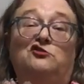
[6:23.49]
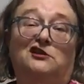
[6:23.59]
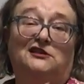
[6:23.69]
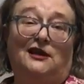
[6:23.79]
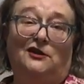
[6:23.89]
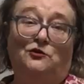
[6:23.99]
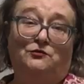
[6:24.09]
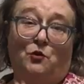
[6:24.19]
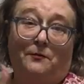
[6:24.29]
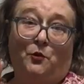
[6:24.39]
decide who's
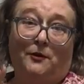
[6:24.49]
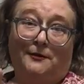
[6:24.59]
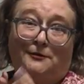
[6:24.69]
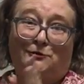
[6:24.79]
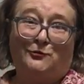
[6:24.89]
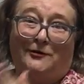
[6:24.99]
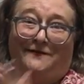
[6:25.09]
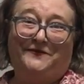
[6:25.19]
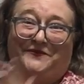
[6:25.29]
more important in the story.